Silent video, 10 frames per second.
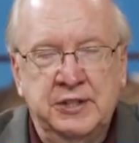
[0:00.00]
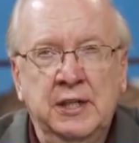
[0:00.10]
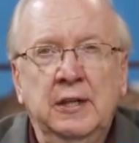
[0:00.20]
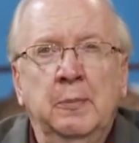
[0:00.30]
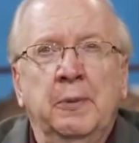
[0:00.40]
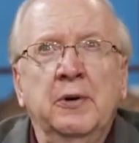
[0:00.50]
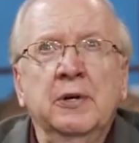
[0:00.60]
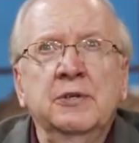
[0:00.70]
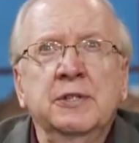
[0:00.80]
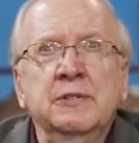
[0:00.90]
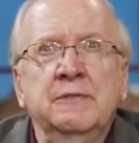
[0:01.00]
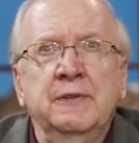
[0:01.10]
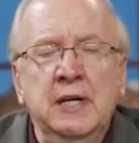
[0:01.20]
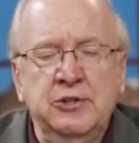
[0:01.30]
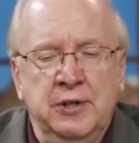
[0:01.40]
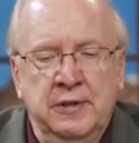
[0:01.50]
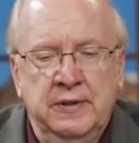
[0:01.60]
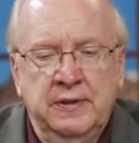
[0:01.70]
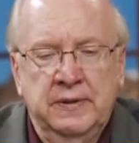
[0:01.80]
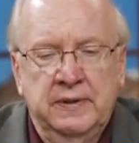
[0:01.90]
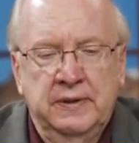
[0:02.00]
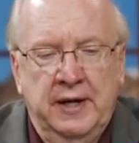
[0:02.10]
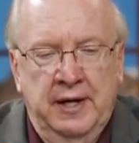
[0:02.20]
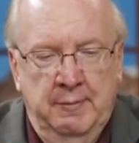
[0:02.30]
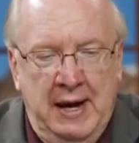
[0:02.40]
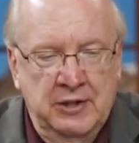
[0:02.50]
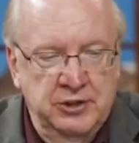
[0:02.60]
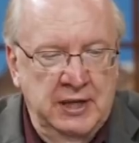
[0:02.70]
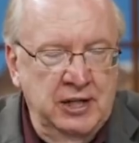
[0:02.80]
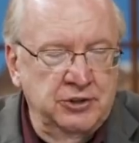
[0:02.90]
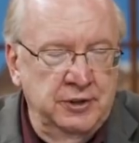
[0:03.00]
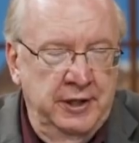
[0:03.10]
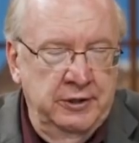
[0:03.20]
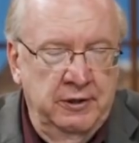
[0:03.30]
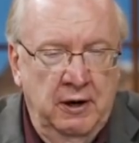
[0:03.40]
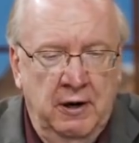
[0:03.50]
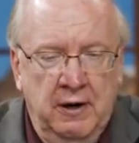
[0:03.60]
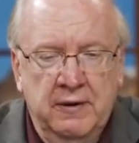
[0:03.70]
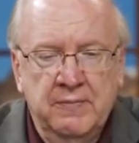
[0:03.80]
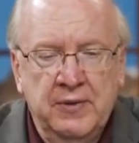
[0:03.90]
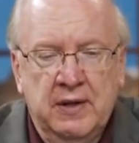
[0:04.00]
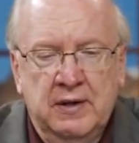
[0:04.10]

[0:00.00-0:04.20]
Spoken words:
until it produces vision and imagination in your heart.